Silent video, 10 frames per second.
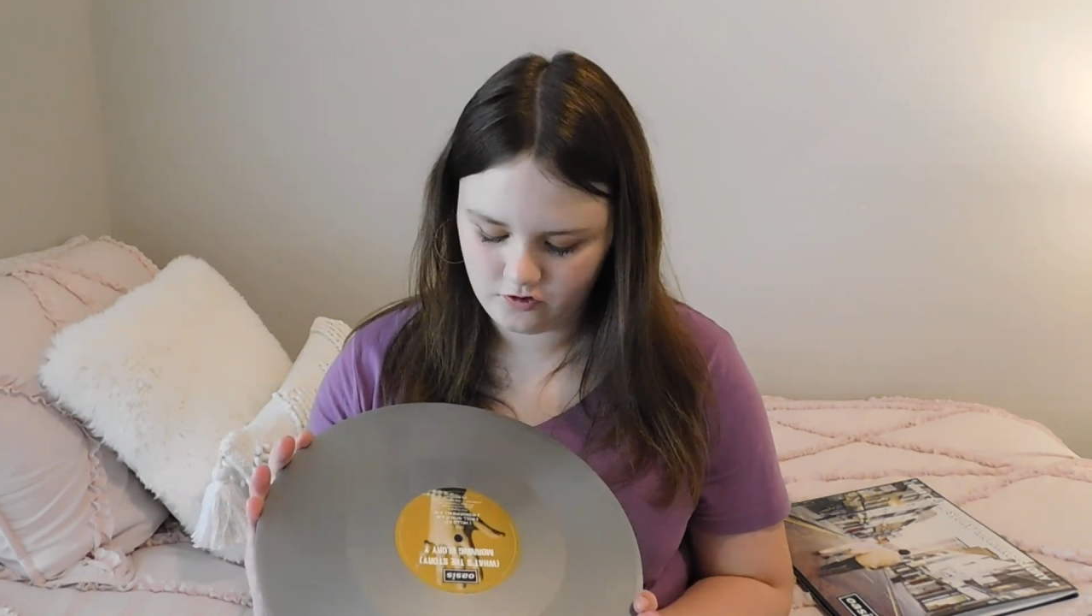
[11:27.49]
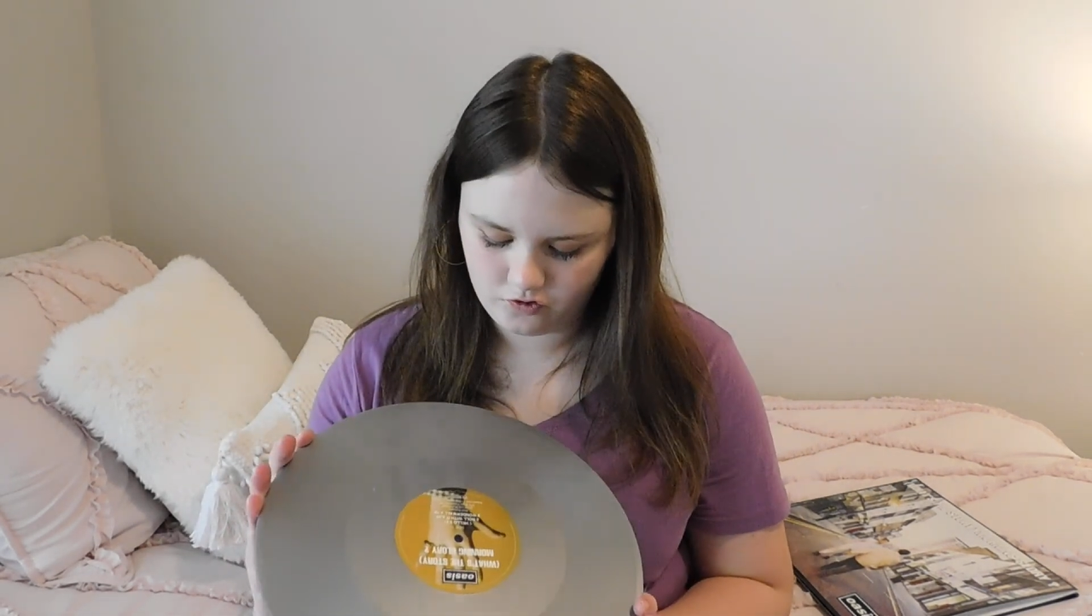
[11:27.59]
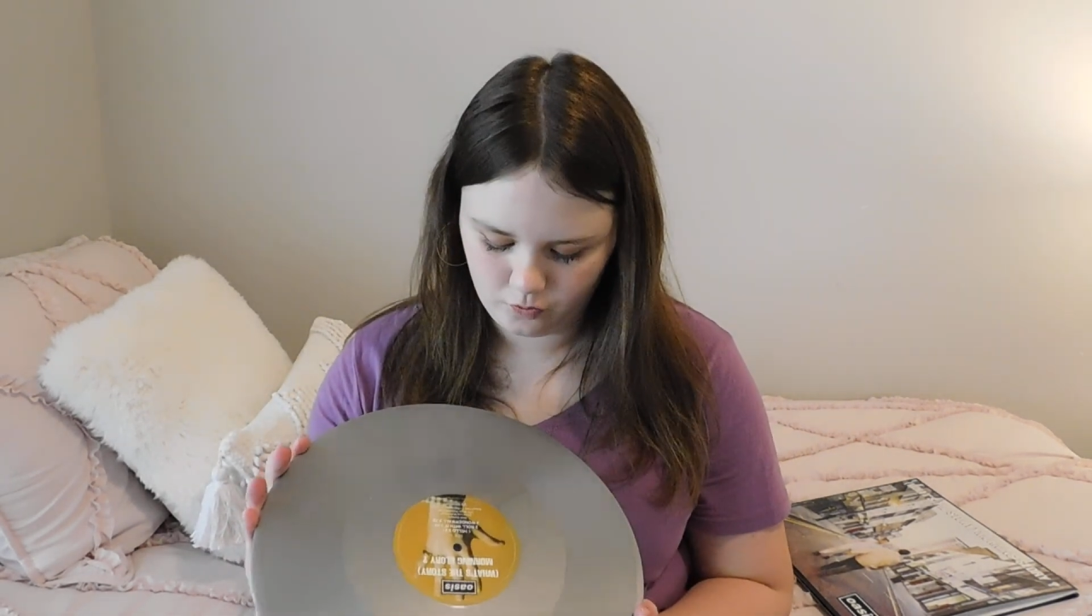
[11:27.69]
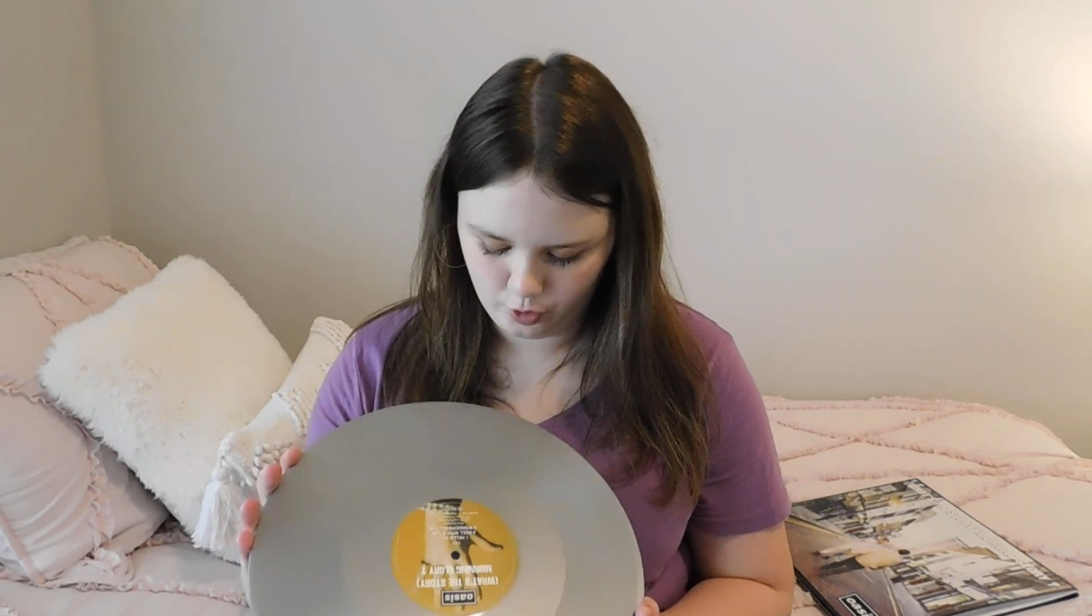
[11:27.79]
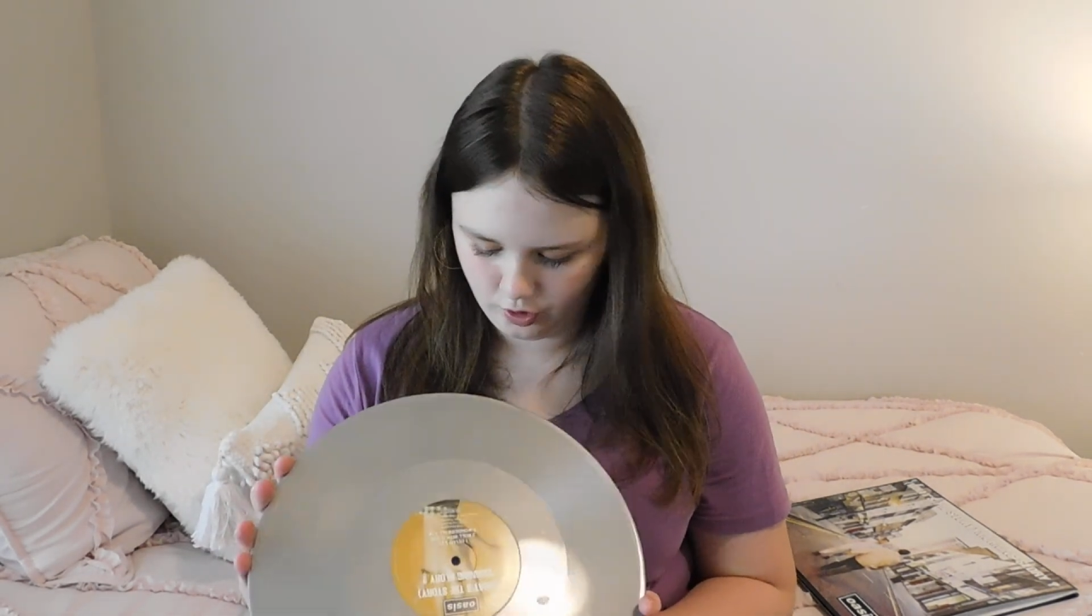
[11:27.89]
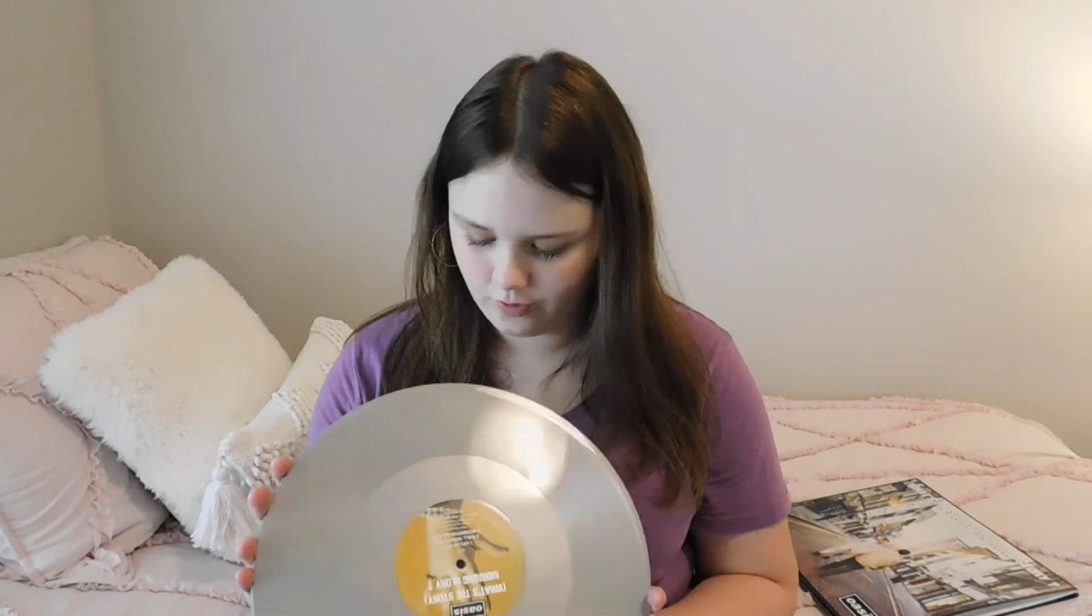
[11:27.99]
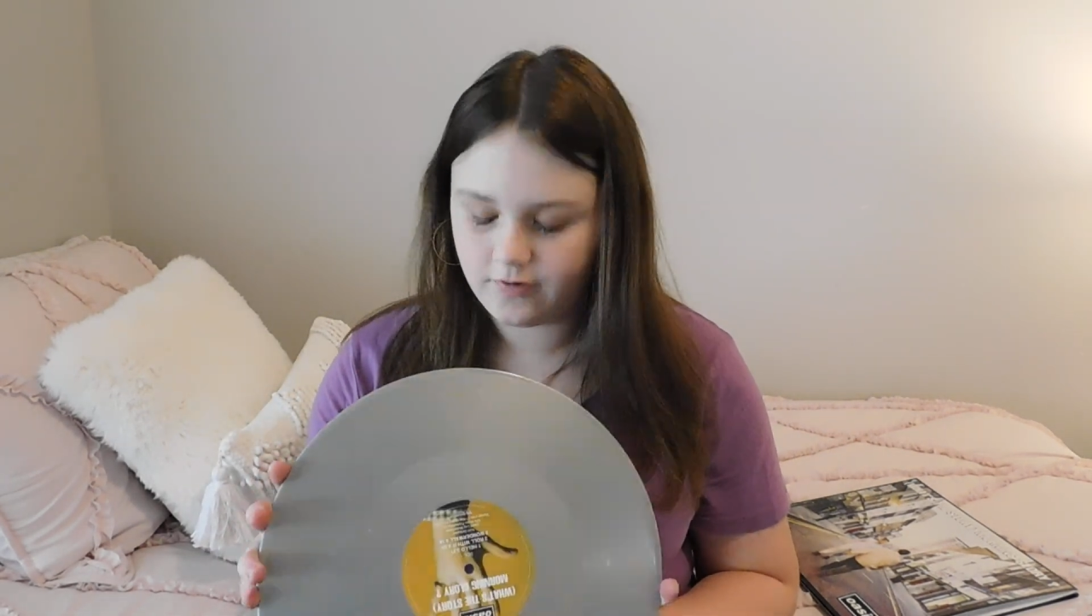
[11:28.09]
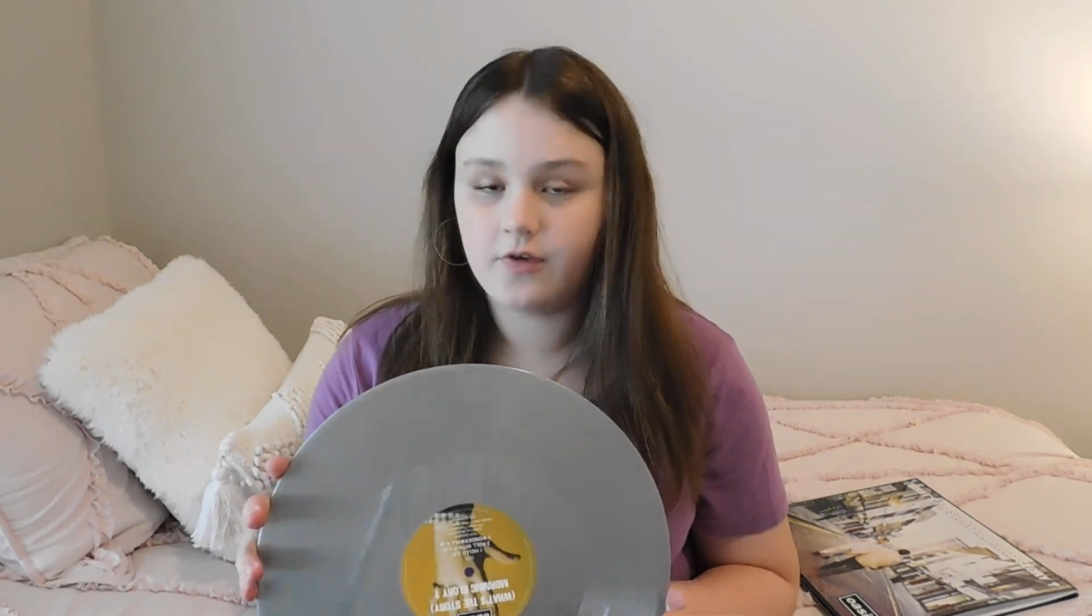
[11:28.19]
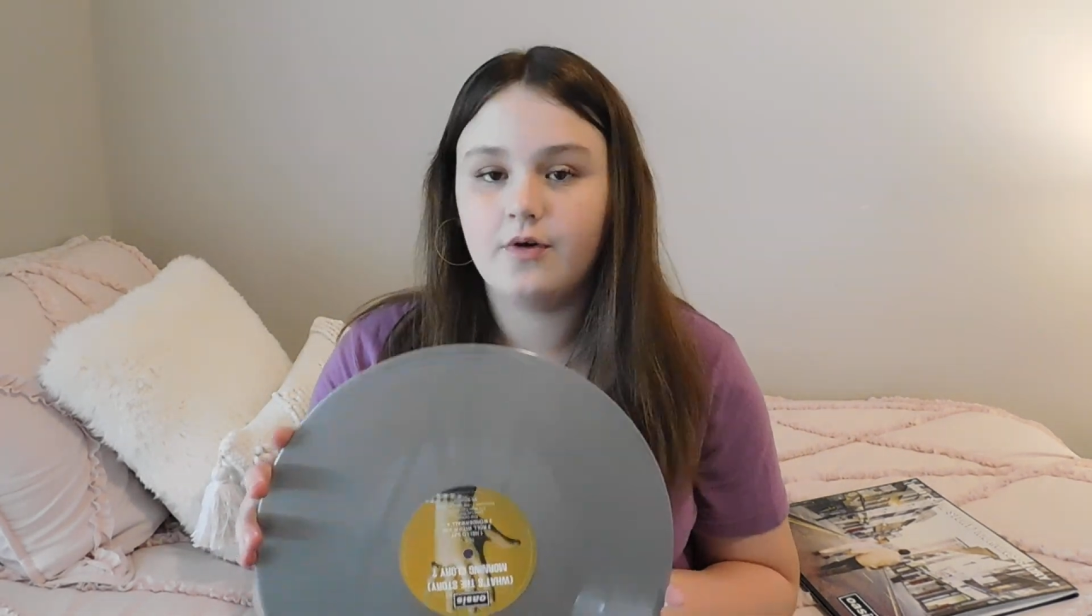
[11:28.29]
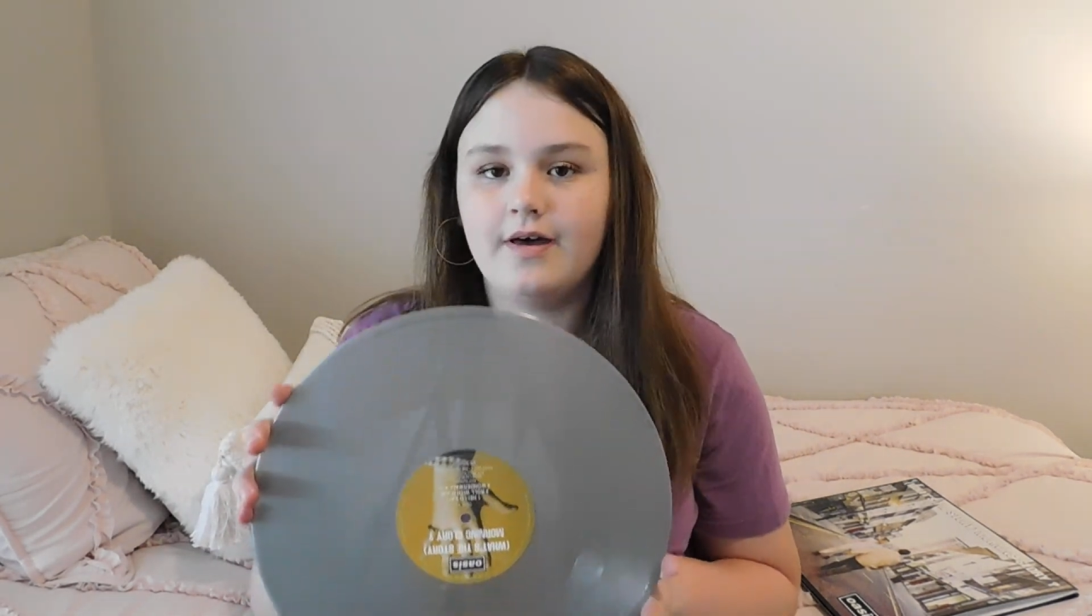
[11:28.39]
swirl
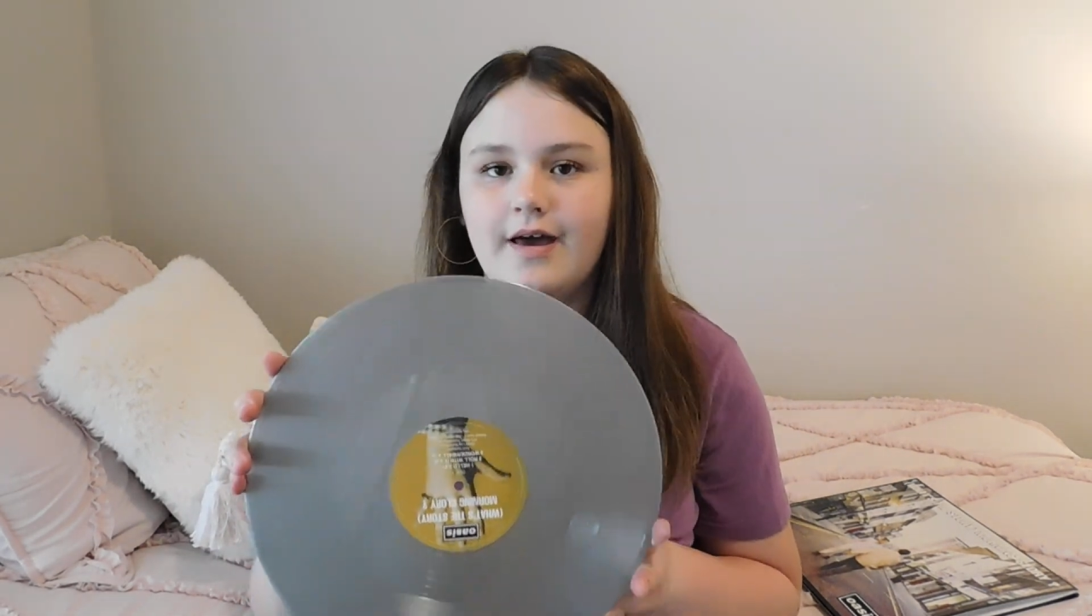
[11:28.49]
to it.